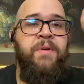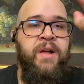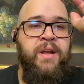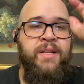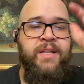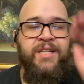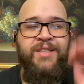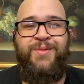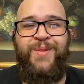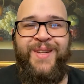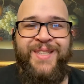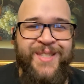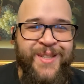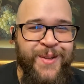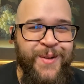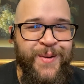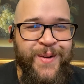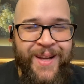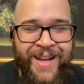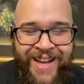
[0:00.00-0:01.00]
on this one
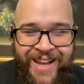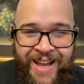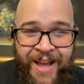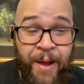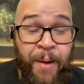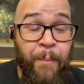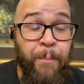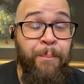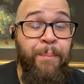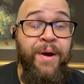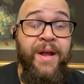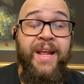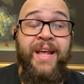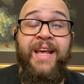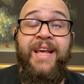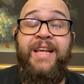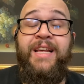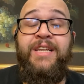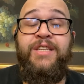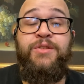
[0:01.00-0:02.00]
too. But it
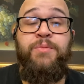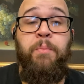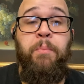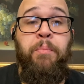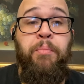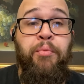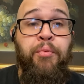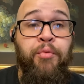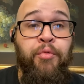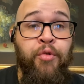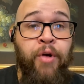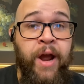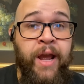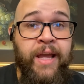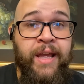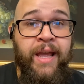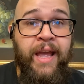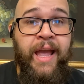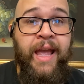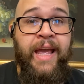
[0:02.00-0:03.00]
is
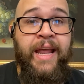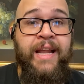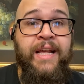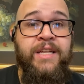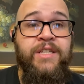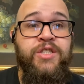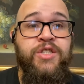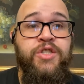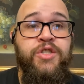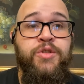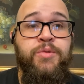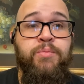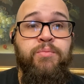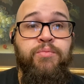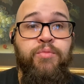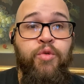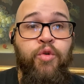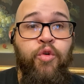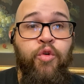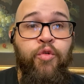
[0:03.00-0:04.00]
bright, it is
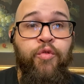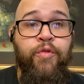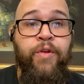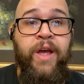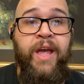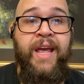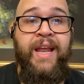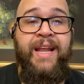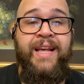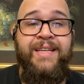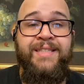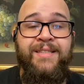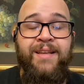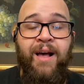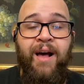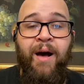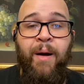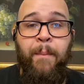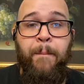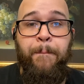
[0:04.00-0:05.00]
smooth, it is
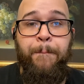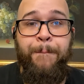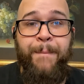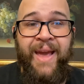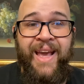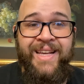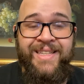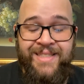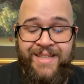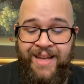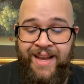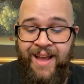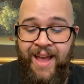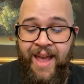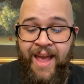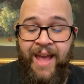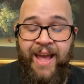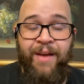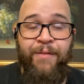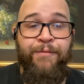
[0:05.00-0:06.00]
amazing,
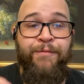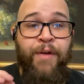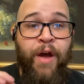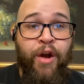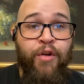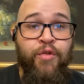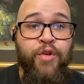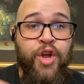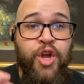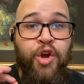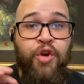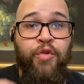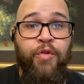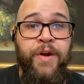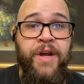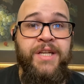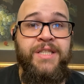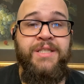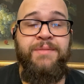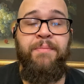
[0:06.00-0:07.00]
very
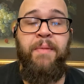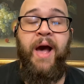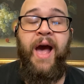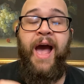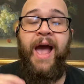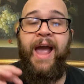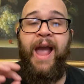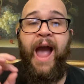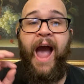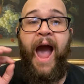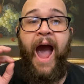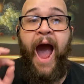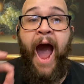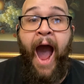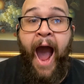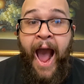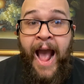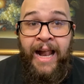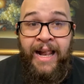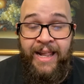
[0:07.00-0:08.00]
crisp. I
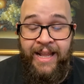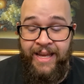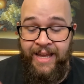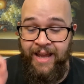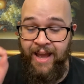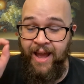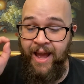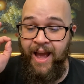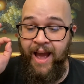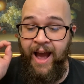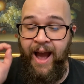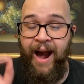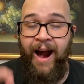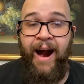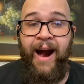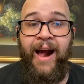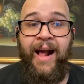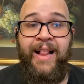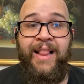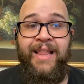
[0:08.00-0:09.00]
highly,
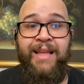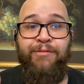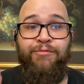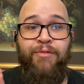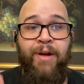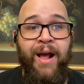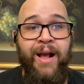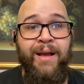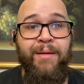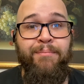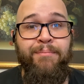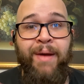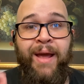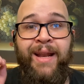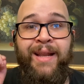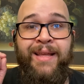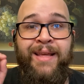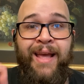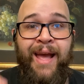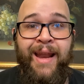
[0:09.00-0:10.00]
highly
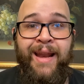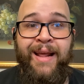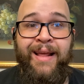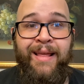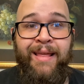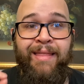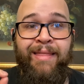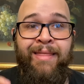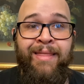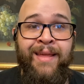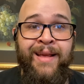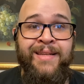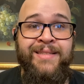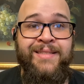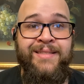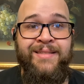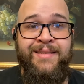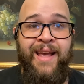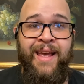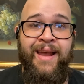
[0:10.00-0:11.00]
recommend getting this
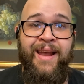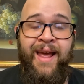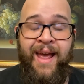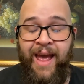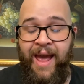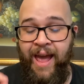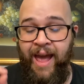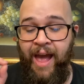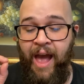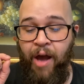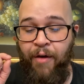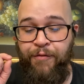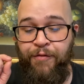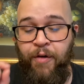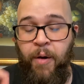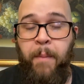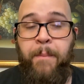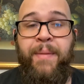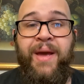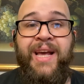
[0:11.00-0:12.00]
scent
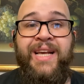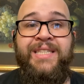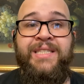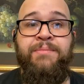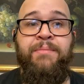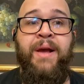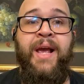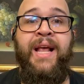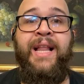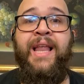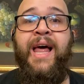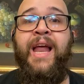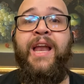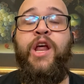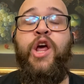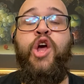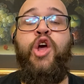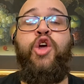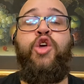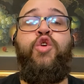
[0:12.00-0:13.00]
from his mainline.
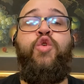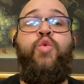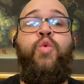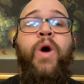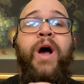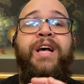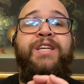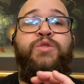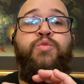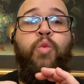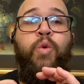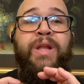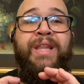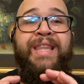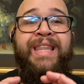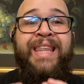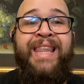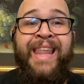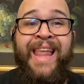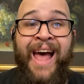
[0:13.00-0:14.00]
You guys will
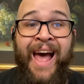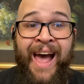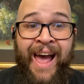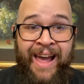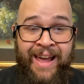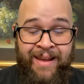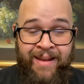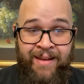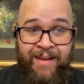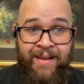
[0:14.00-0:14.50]
not